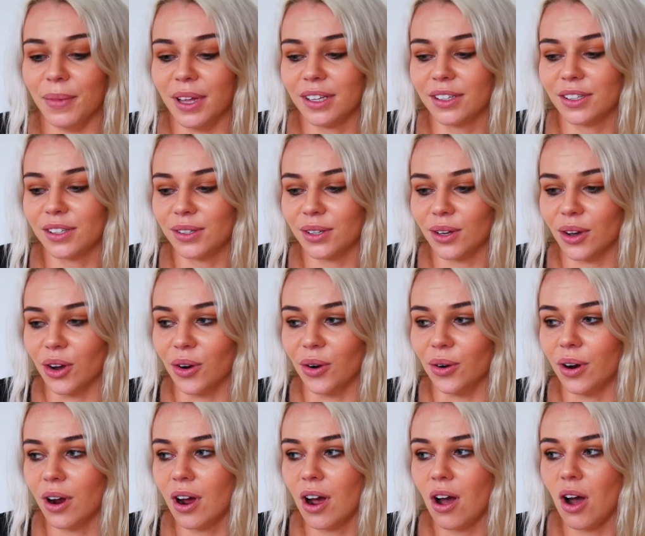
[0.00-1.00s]

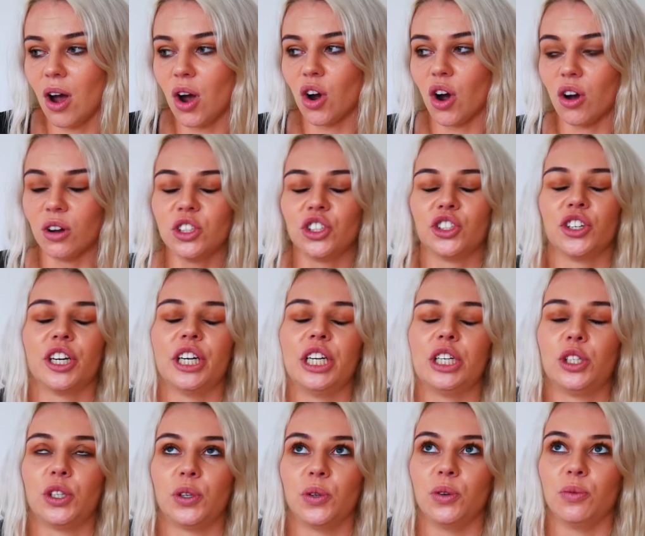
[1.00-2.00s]
So
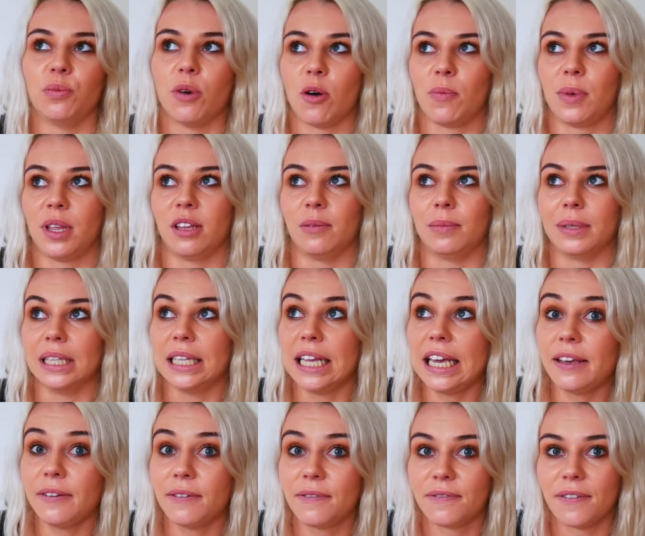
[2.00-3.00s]
contrary to popular
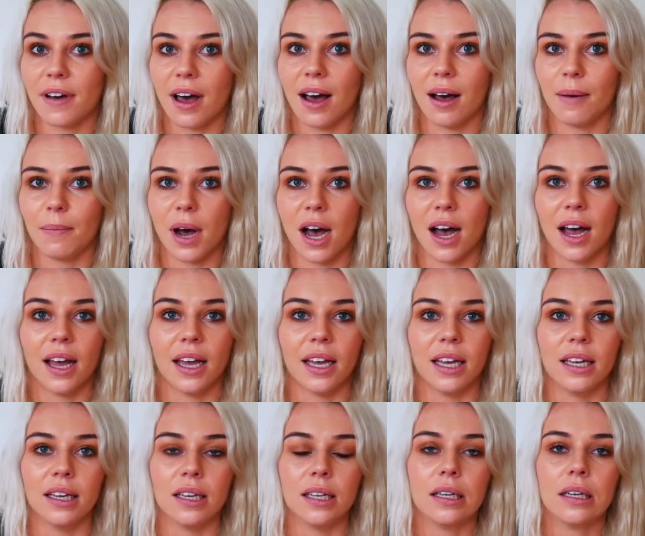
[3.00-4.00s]
belief,
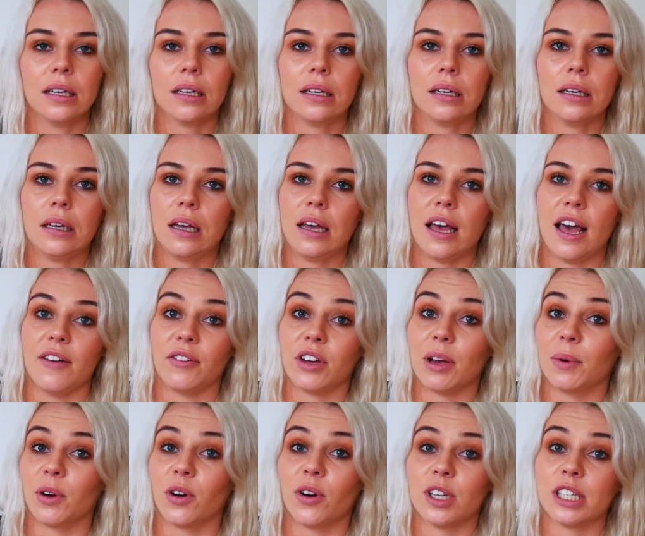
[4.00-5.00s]
I have
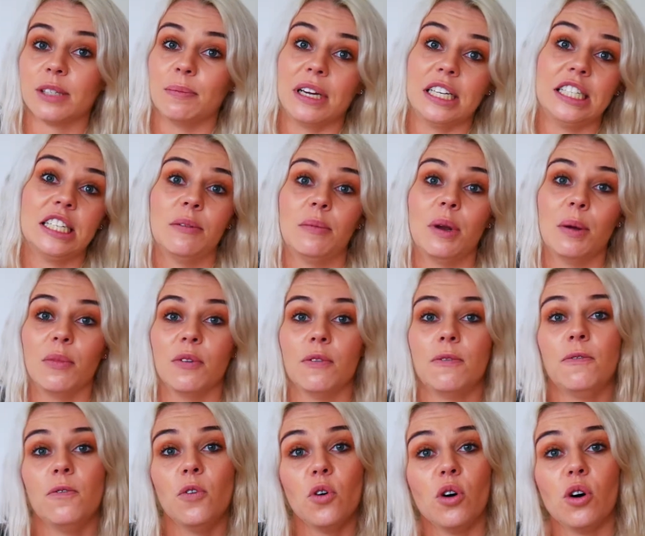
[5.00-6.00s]
come across my tip number
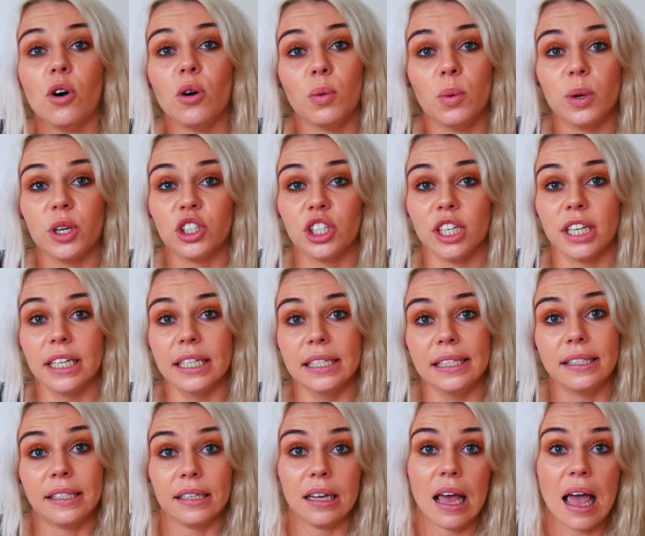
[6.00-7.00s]
four, which
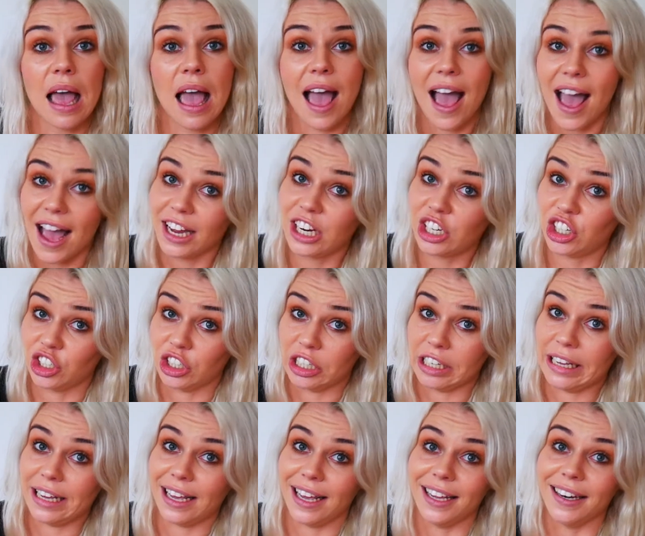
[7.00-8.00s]
is
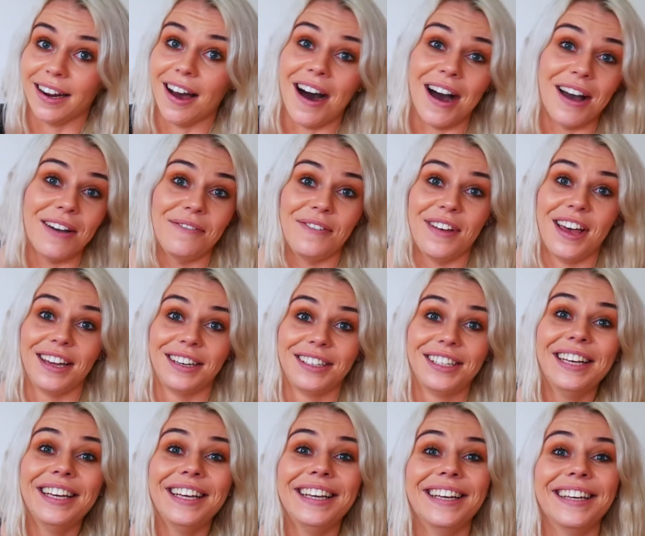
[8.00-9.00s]
actually eat high fat.
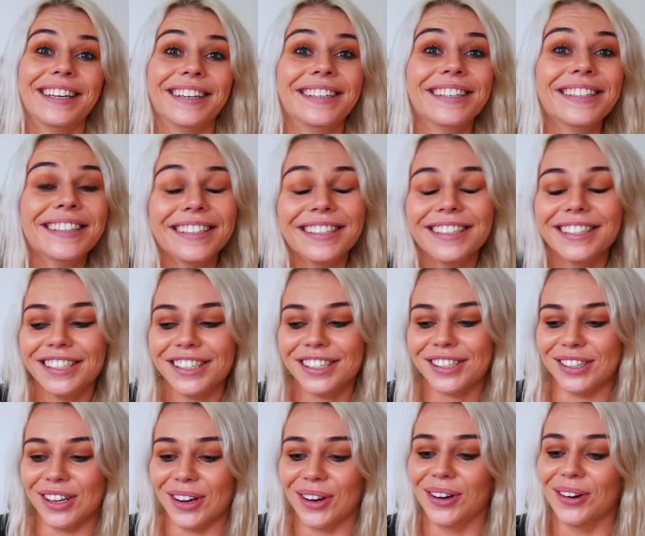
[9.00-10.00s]

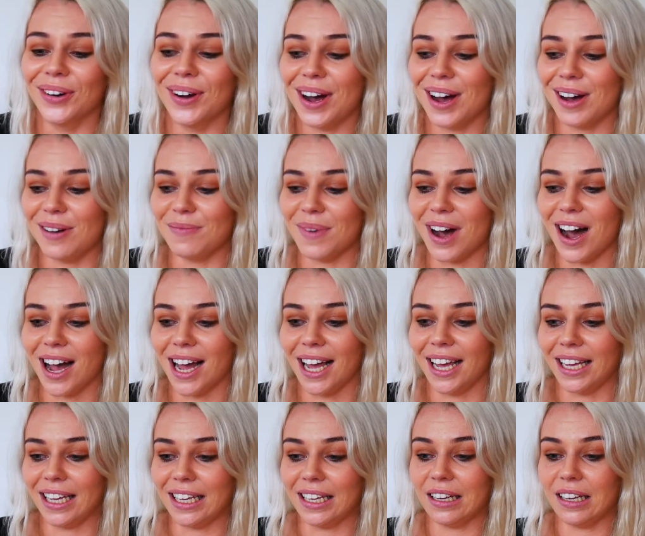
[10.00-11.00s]
So
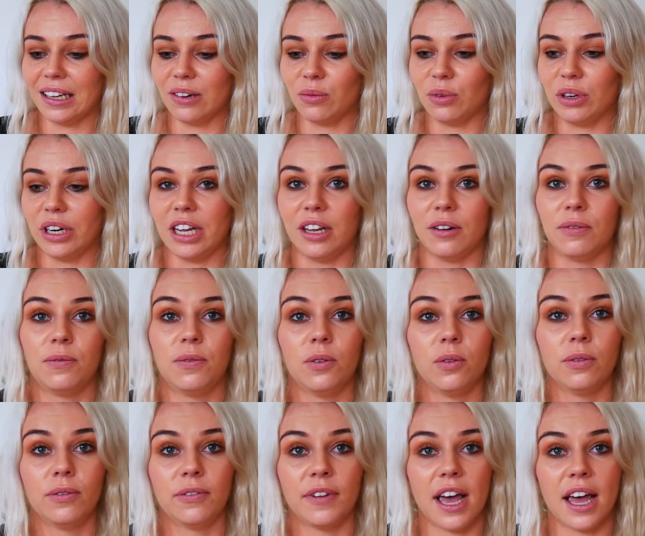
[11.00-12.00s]
I would eat
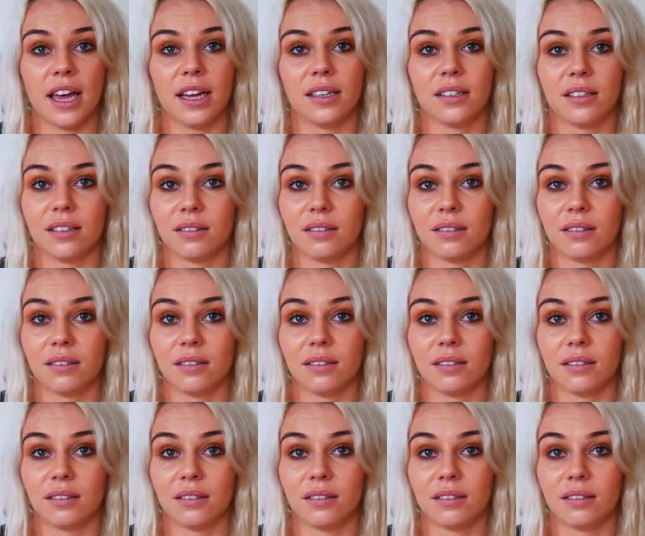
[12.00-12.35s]
full fat